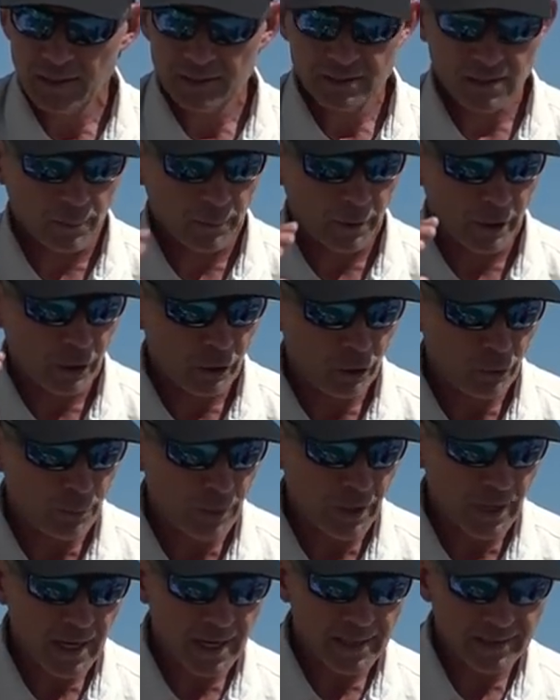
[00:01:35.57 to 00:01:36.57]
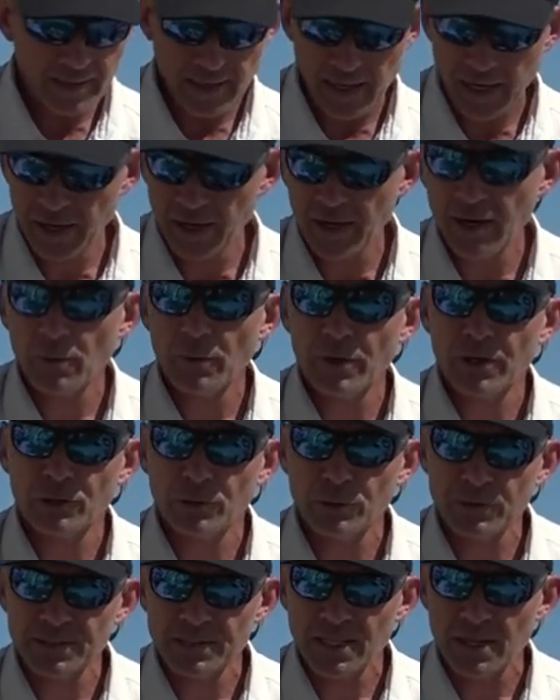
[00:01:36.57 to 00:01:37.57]
So I'm going to lubricate the area I want to
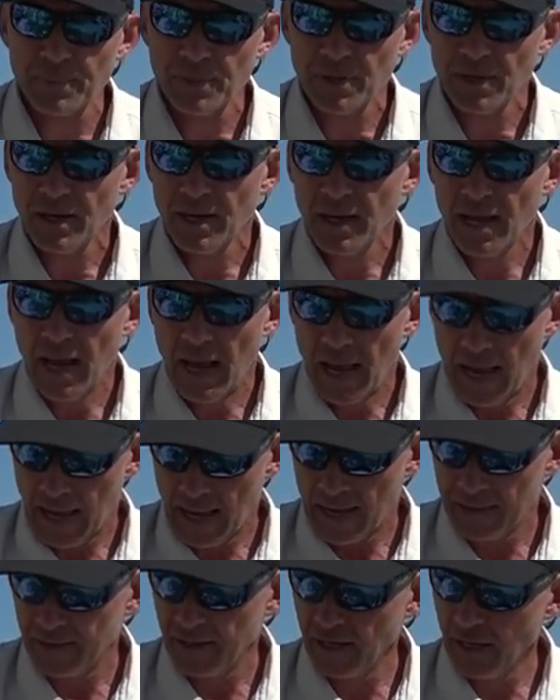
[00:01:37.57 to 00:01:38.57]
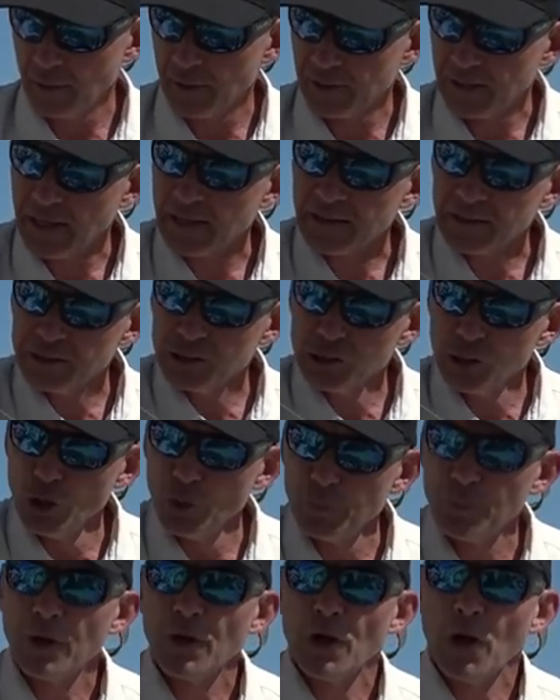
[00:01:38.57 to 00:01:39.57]
twist up, and then I'm going to take this
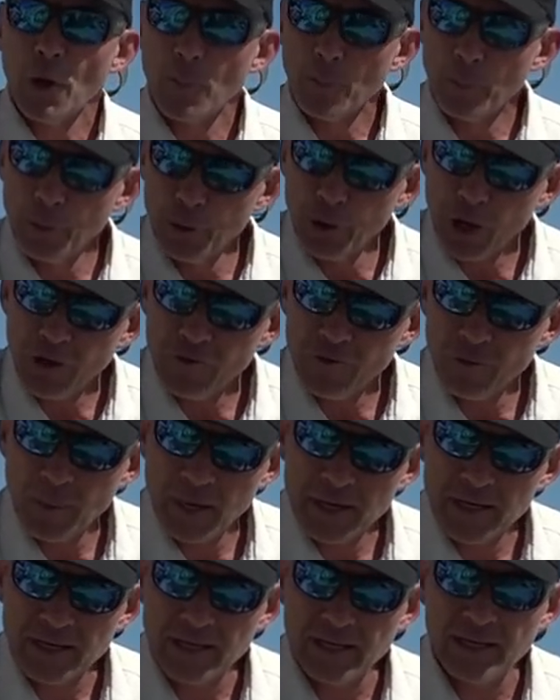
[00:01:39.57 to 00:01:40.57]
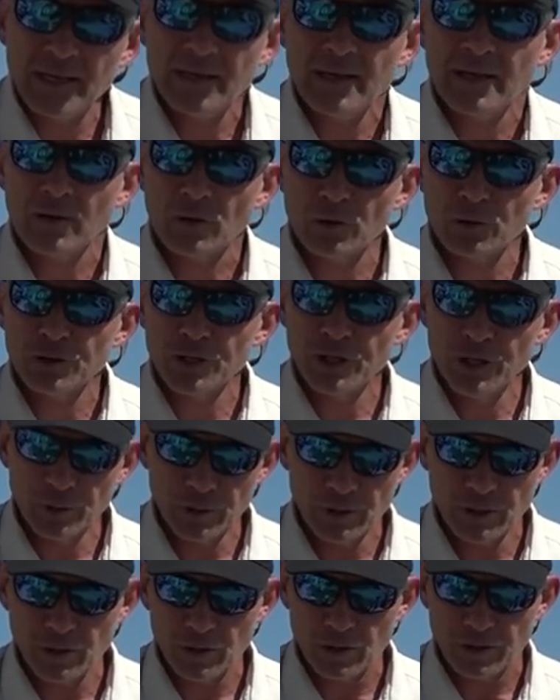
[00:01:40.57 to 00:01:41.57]
loop, put it over my knee and continue
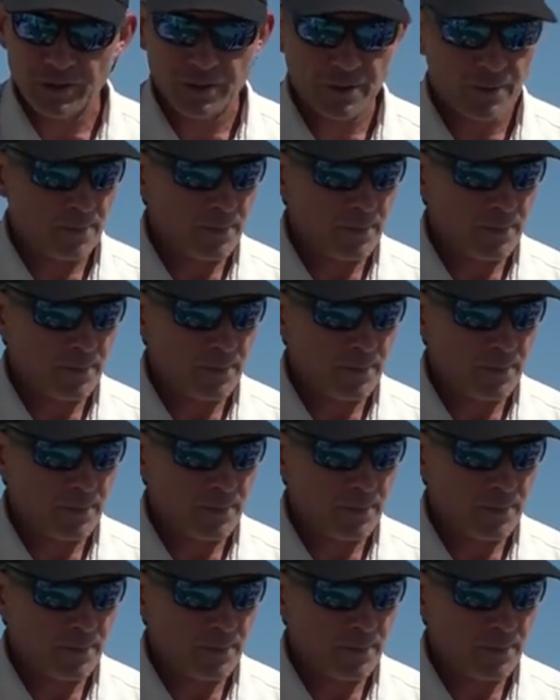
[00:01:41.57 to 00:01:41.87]
with the knot.